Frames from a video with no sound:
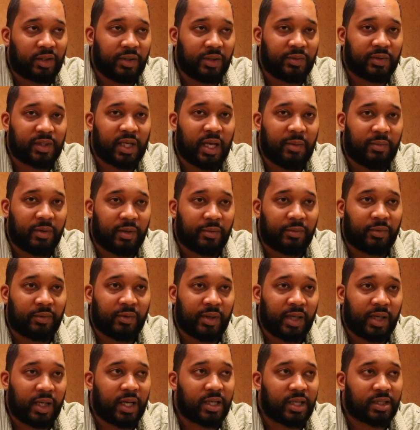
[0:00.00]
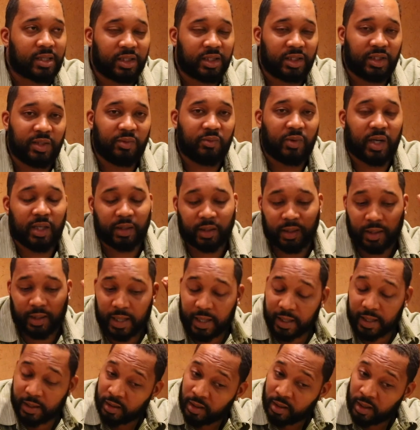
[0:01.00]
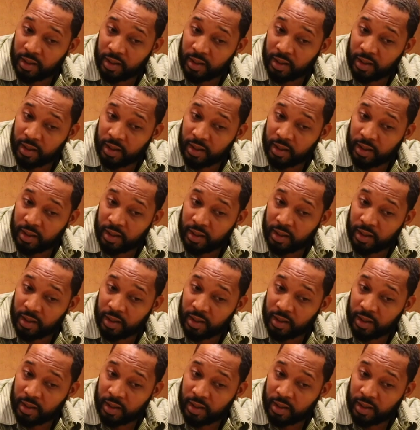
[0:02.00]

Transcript: She was keeping him three days because she worked a lot.